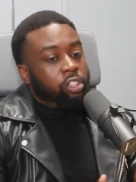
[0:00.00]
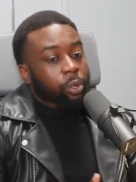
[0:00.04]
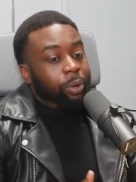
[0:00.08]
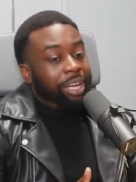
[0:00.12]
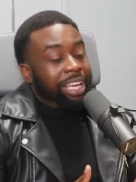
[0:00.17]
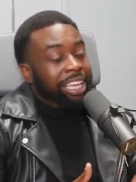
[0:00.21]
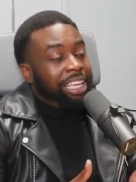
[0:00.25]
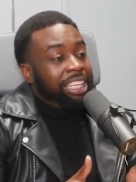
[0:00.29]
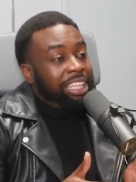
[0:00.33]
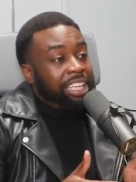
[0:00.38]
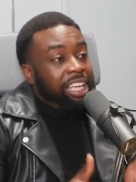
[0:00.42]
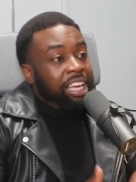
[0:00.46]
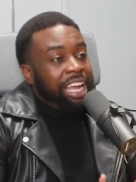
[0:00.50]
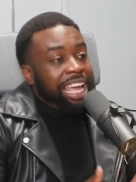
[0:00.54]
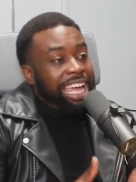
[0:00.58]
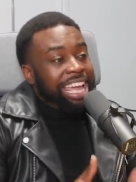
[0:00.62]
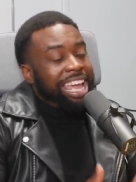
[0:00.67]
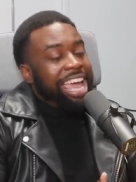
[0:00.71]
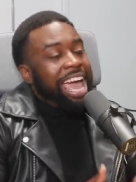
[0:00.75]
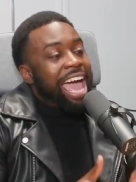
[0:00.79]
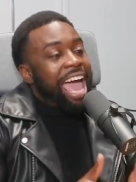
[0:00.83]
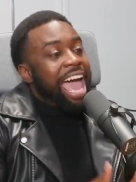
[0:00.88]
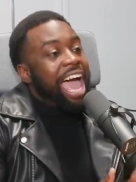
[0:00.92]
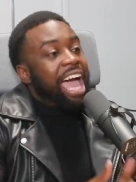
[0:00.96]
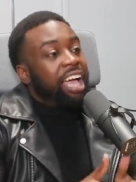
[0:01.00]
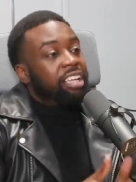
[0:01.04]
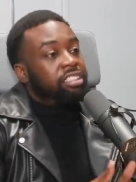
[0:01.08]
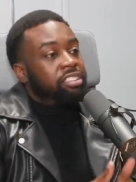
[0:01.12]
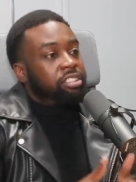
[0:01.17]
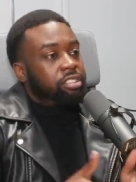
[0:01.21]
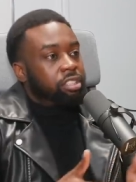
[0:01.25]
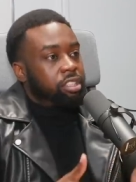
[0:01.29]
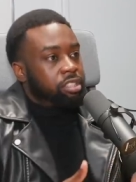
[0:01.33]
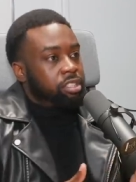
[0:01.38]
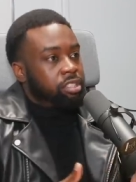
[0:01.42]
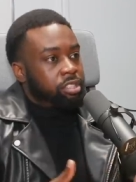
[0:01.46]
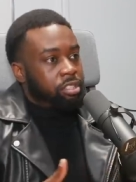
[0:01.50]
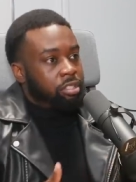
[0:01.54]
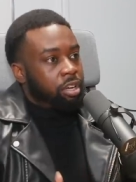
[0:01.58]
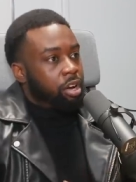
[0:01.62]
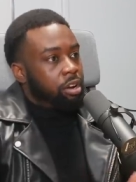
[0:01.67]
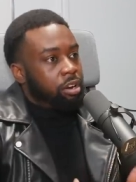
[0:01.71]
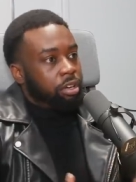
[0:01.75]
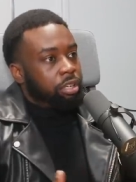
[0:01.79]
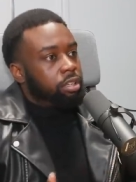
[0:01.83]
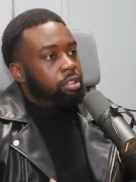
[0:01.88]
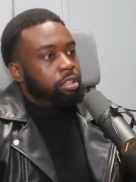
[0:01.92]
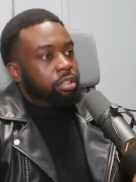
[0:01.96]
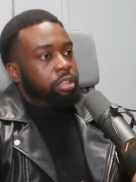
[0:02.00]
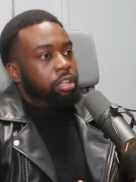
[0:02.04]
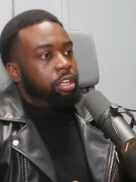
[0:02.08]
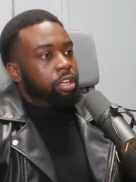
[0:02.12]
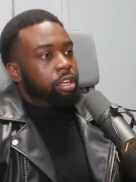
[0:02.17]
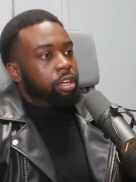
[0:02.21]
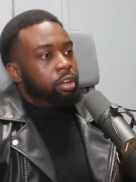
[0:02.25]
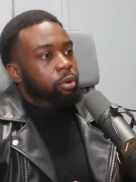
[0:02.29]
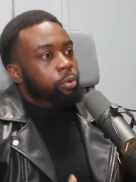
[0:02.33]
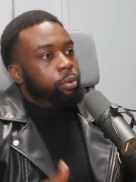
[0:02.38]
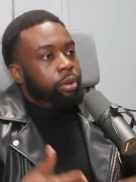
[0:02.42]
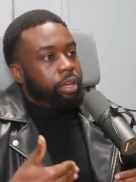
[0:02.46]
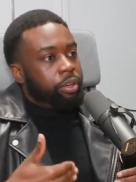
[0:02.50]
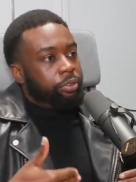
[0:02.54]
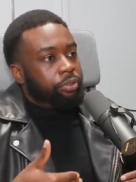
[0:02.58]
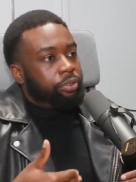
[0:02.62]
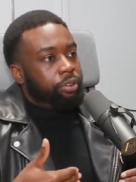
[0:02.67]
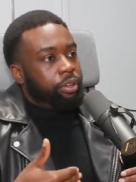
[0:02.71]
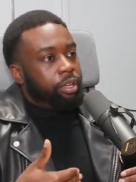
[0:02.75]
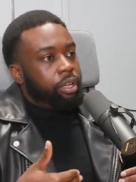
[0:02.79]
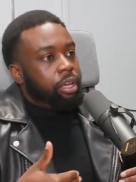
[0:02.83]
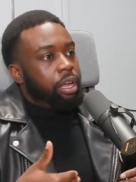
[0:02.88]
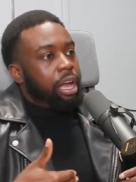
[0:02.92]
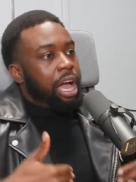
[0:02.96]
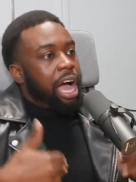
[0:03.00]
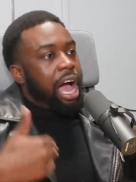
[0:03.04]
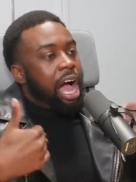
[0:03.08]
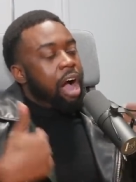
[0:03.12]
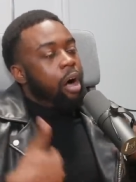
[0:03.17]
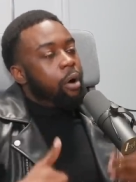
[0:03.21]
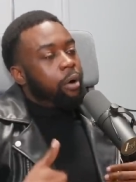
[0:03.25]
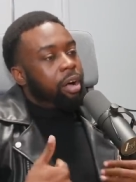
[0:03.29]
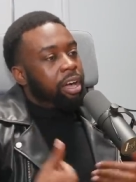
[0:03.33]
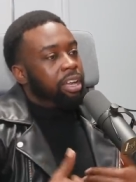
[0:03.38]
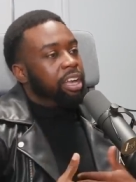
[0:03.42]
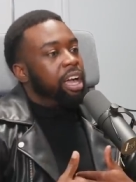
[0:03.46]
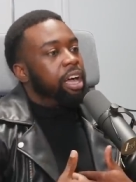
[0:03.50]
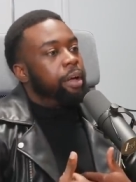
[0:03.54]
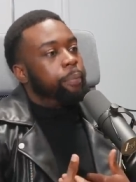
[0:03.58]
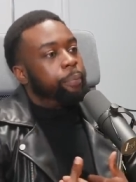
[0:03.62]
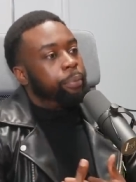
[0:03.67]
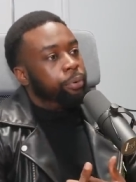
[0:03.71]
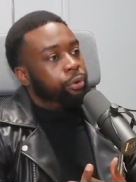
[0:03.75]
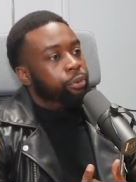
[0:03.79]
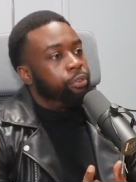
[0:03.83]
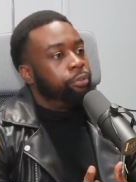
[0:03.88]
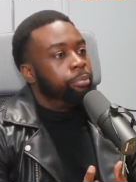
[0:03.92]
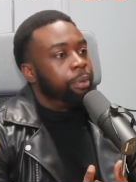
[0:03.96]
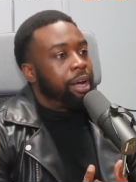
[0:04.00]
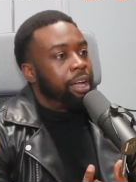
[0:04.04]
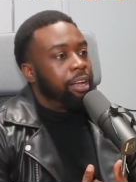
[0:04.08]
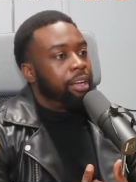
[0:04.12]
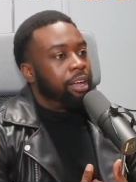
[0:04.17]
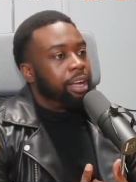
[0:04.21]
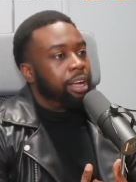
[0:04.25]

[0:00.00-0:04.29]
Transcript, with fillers: So it has to start with, how can I improve my